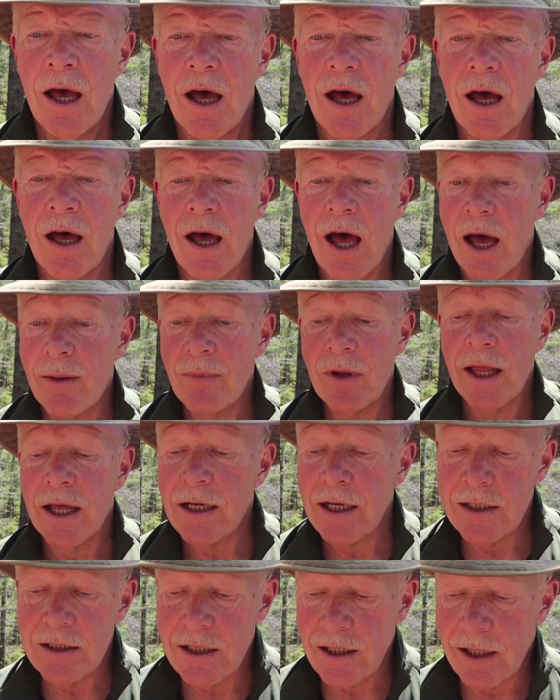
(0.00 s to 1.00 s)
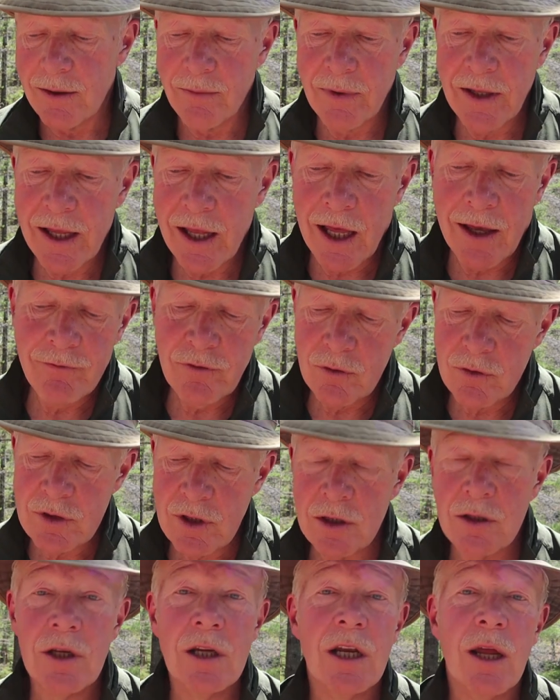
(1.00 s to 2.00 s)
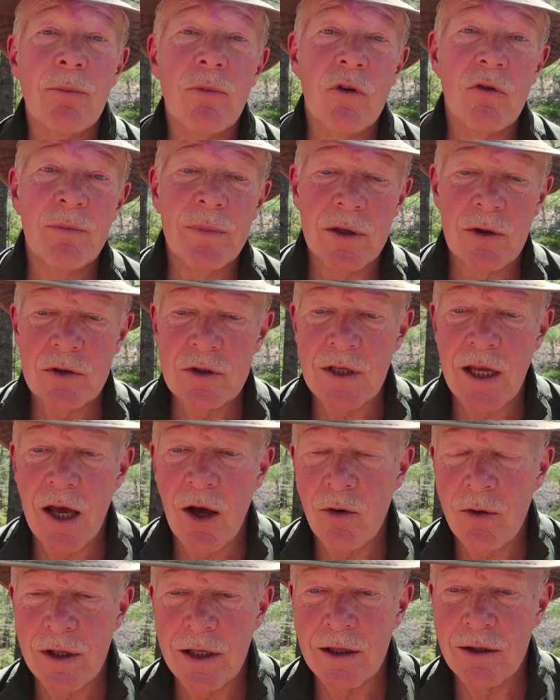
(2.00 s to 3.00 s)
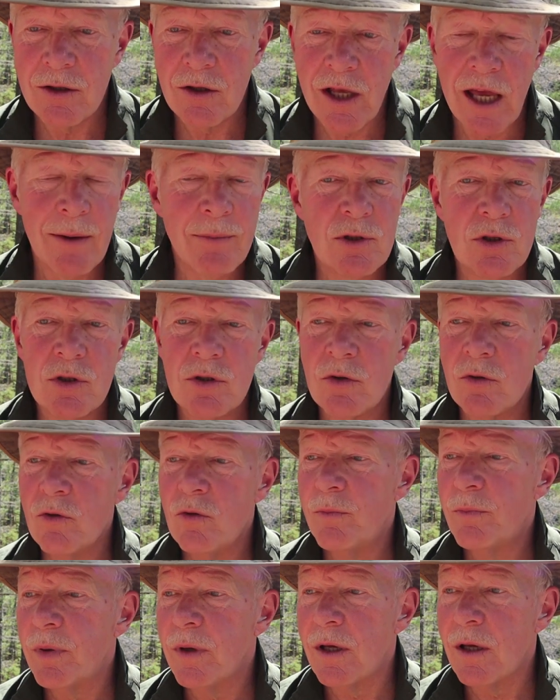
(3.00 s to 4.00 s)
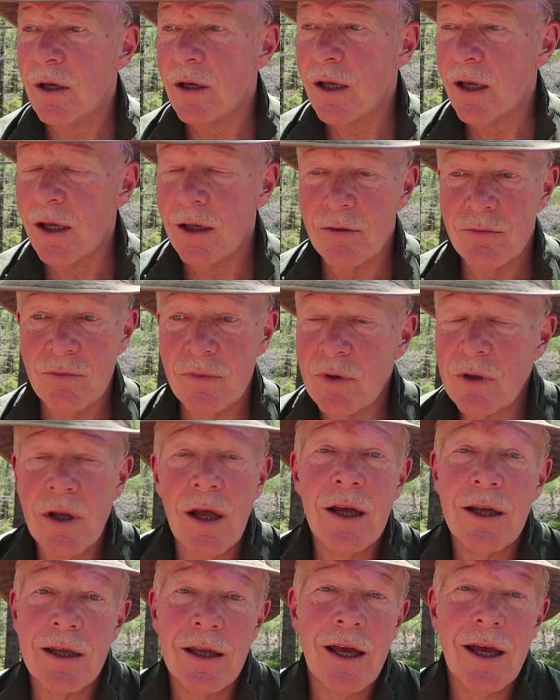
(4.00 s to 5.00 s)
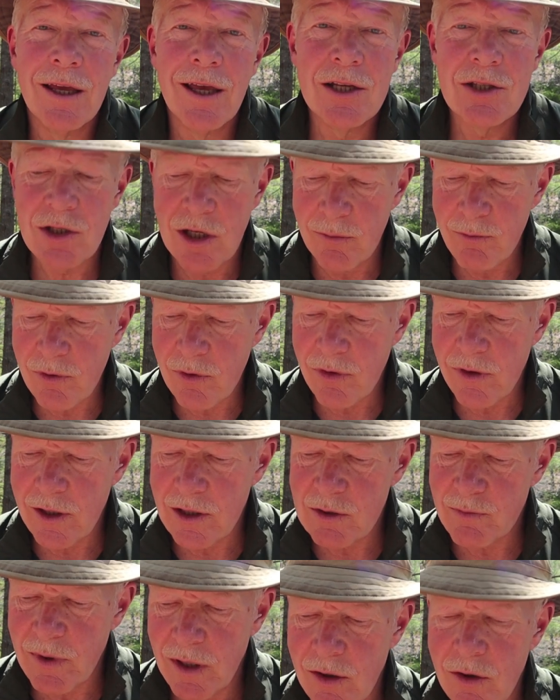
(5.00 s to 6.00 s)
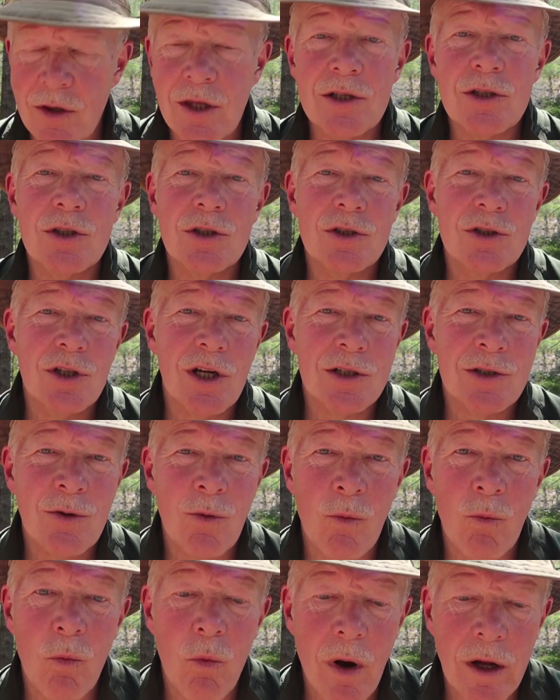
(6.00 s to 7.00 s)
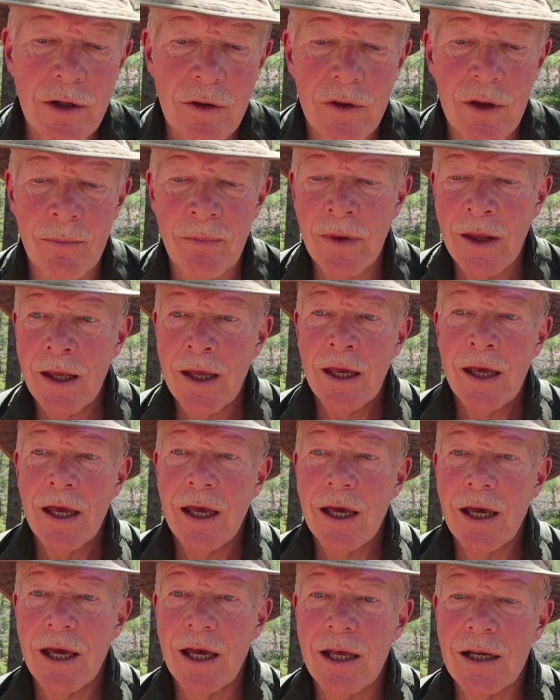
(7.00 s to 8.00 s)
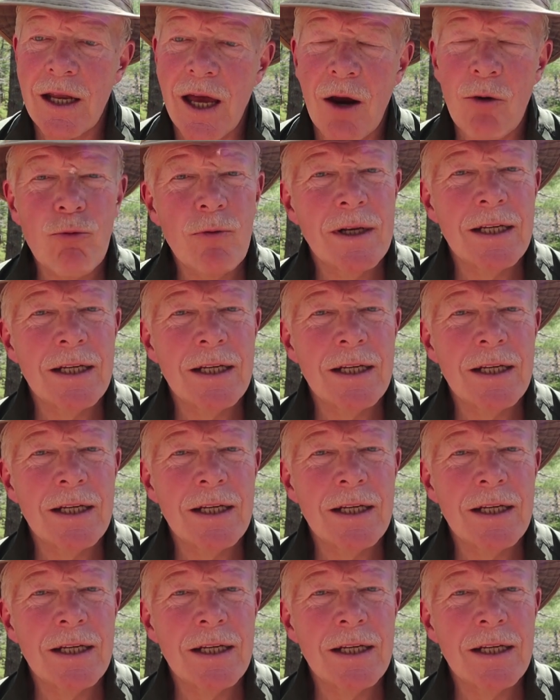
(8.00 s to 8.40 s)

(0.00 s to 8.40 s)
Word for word: Uh, I'm glad I did. I'm glad I've used it in a number of meals now in cabbage soup, uh, uh, I guess a number of things, but this is just one of them. And I